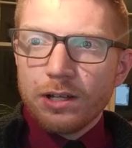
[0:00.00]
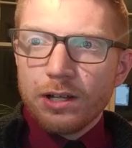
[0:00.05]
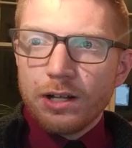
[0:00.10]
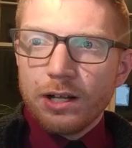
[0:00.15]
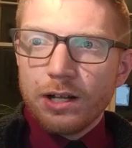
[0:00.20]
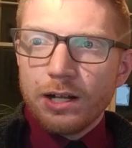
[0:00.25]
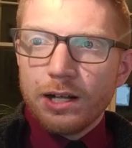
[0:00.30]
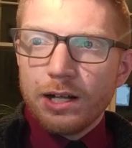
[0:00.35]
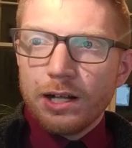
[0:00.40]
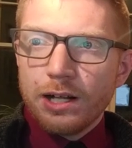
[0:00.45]

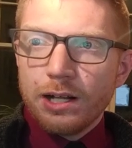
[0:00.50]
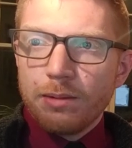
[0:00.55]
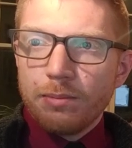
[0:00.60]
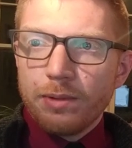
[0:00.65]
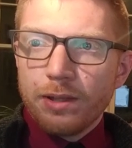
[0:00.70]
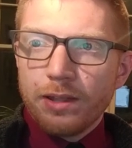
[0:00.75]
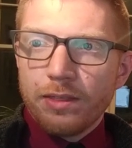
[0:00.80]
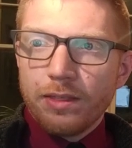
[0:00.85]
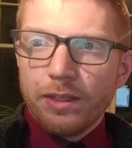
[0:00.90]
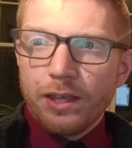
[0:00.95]

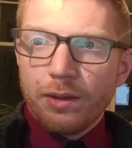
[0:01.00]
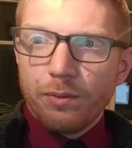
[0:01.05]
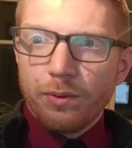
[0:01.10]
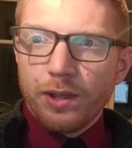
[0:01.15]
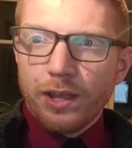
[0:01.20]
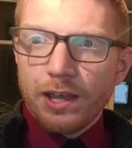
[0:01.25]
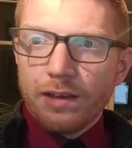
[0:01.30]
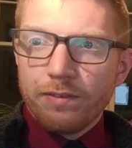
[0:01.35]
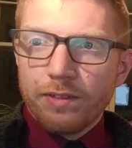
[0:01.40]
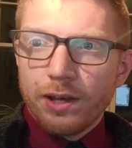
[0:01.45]
and then
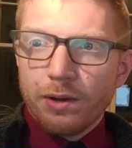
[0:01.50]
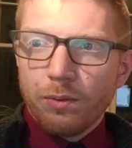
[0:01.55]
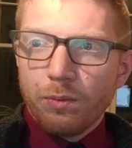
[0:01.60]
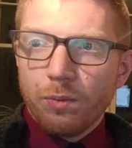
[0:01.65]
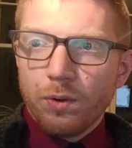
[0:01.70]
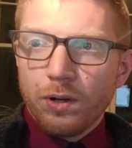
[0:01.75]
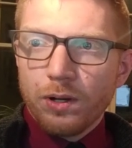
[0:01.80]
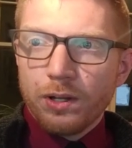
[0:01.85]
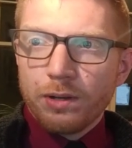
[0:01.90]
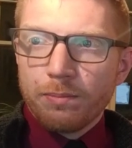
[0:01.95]
we have that
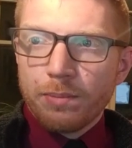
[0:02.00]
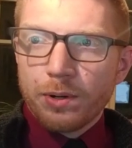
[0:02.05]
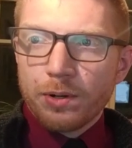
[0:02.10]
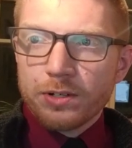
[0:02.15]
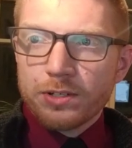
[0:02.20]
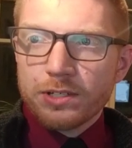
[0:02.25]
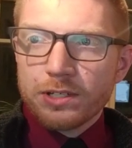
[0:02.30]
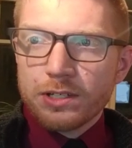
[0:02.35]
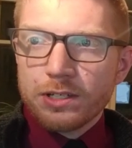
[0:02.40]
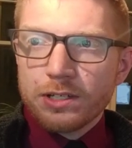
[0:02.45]
one
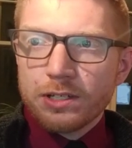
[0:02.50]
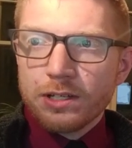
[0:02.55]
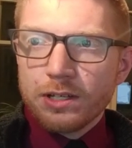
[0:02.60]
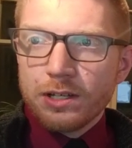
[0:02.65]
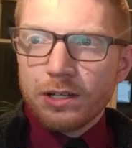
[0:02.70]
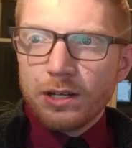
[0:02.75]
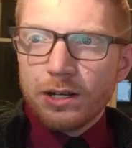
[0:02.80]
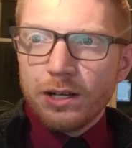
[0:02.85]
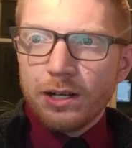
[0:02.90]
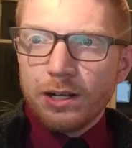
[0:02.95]
person
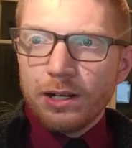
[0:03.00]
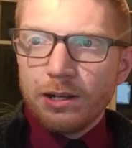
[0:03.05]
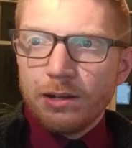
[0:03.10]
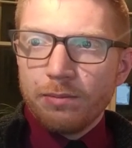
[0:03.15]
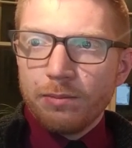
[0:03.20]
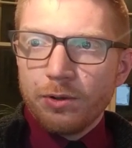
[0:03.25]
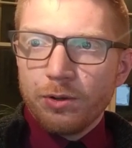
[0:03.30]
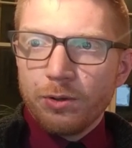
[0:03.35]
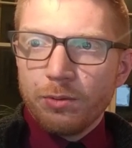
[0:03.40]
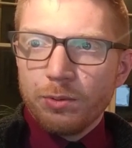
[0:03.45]

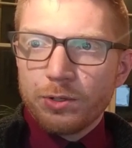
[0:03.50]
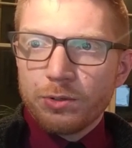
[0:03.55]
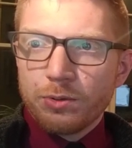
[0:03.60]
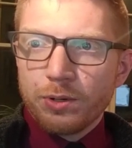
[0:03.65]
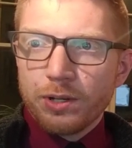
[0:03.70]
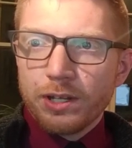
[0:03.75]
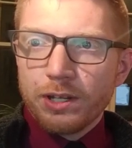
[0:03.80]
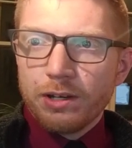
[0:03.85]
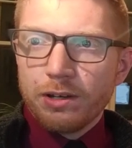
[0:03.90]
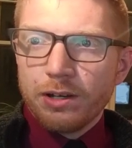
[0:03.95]
who
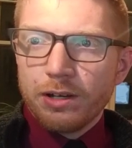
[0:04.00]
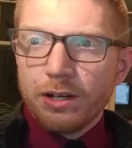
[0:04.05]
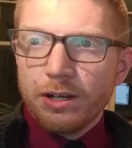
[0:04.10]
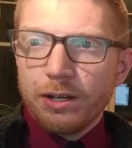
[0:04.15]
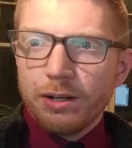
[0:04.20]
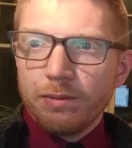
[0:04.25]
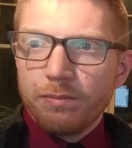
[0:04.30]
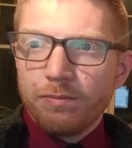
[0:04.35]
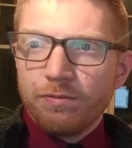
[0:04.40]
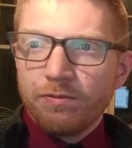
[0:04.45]
between
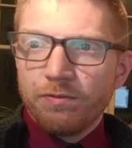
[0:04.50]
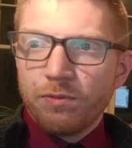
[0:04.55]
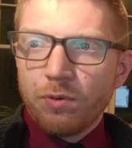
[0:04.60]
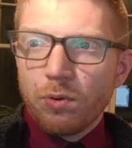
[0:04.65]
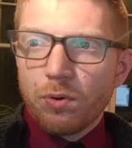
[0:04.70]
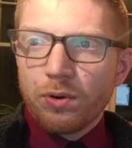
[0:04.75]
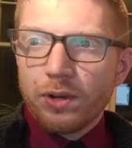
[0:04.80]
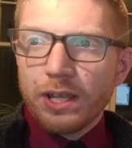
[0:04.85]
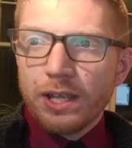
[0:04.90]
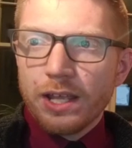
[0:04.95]

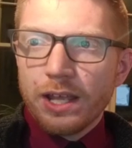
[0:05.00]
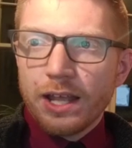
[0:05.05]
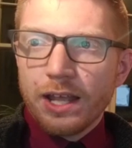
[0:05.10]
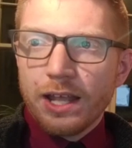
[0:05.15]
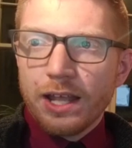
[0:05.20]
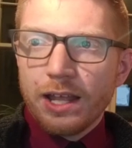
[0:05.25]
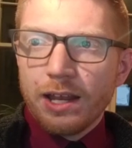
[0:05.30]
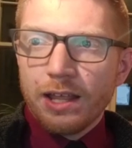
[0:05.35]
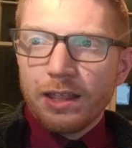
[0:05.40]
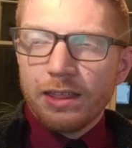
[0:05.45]
40
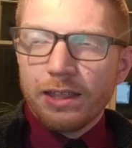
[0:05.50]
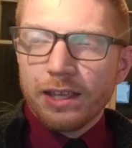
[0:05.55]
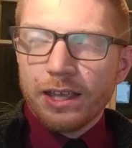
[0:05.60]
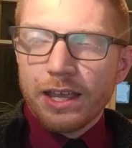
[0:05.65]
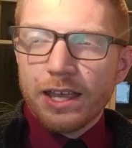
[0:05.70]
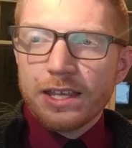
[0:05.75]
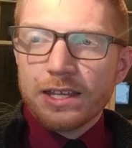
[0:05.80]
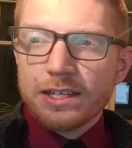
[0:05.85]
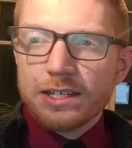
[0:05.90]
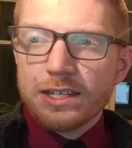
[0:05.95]
and I think
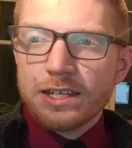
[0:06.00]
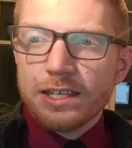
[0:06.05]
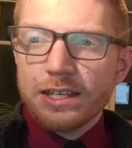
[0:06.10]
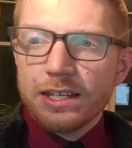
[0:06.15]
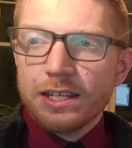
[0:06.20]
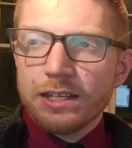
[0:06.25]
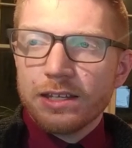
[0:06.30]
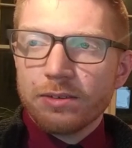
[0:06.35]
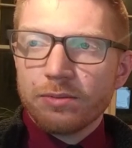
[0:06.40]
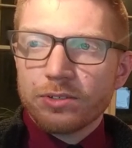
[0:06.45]

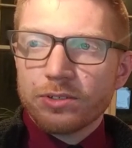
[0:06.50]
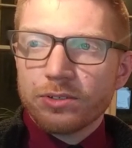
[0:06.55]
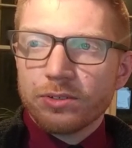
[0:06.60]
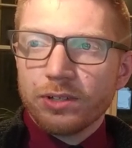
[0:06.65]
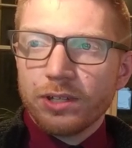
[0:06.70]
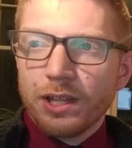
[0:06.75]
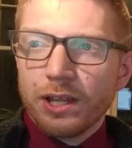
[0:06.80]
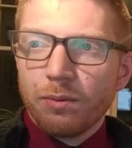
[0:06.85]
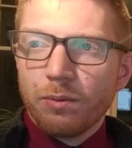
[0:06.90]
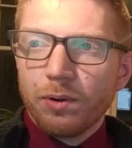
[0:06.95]
18, there was
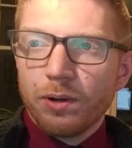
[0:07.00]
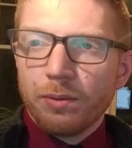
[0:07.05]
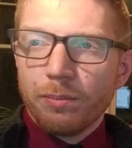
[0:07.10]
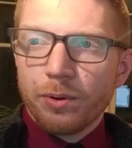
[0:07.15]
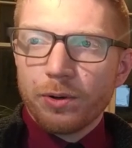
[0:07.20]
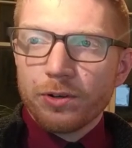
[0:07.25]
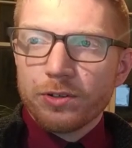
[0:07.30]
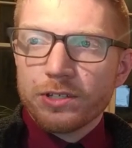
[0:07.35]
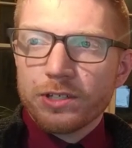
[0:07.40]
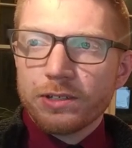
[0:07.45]
only that one
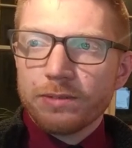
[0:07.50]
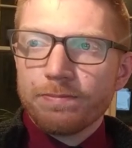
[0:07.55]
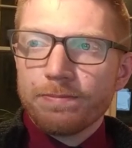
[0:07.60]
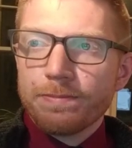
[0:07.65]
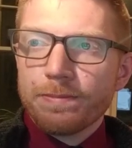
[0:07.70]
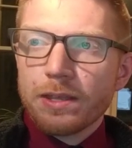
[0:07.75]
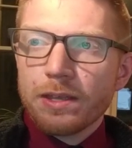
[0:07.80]
person.